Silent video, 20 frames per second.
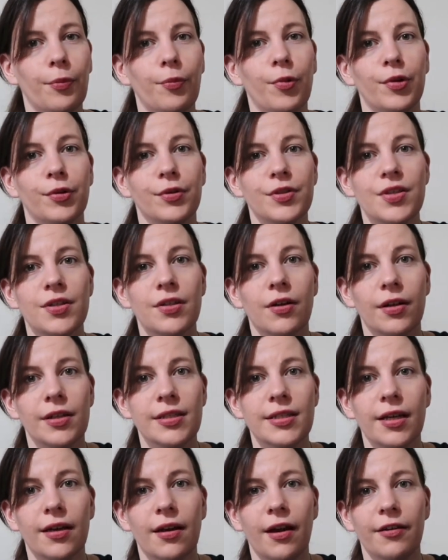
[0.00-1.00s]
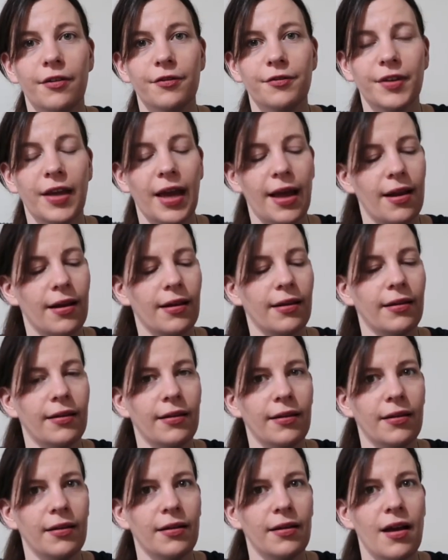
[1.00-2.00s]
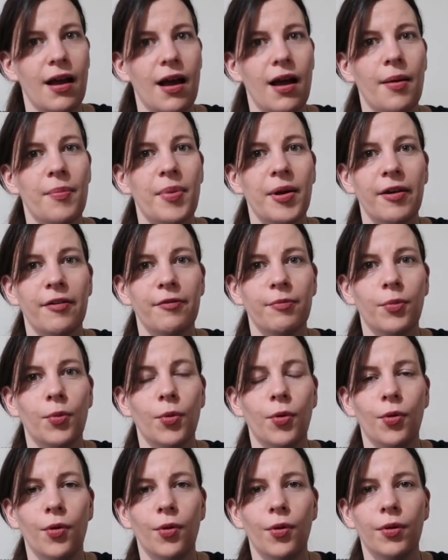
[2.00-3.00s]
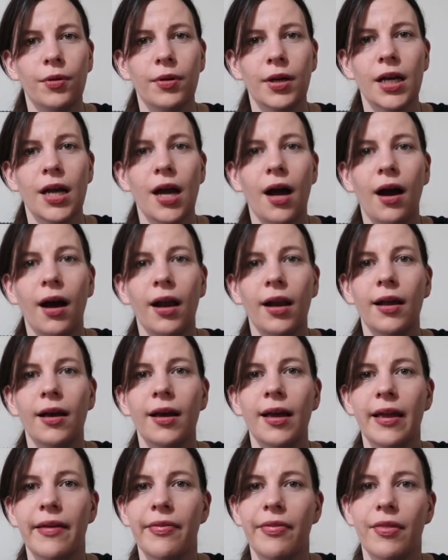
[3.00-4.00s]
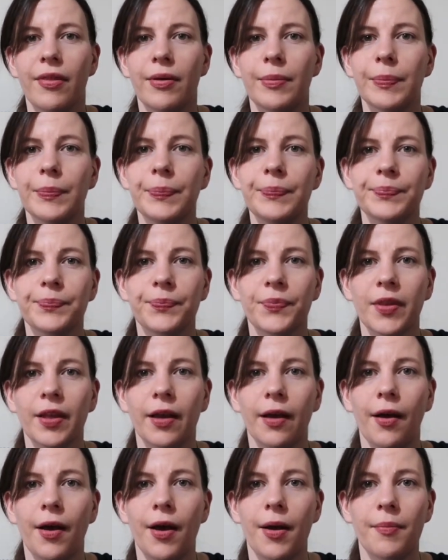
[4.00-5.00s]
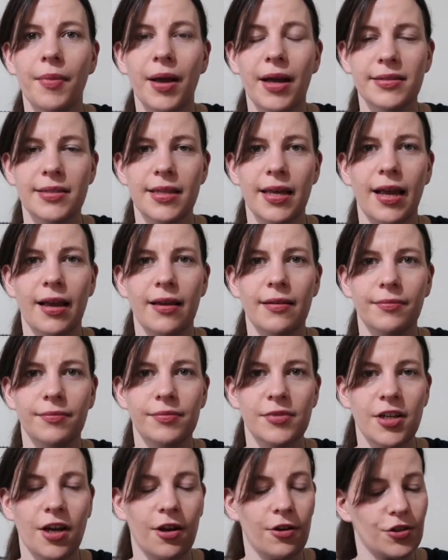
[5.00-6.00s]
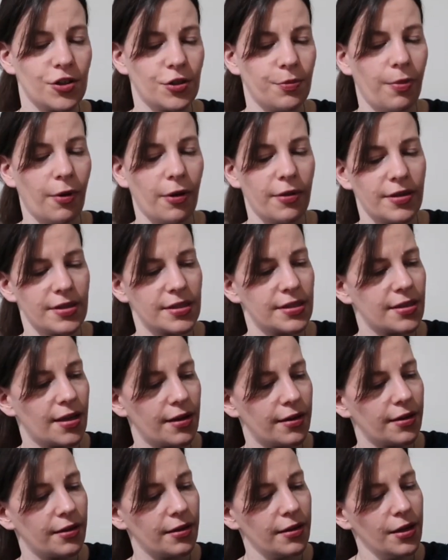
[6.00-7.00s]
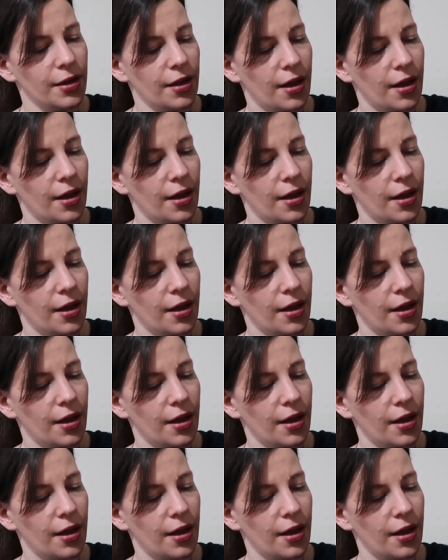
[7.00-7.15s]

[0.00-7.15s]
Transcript: will start to kind of get a bit of more colour in them as they get touched by the sun,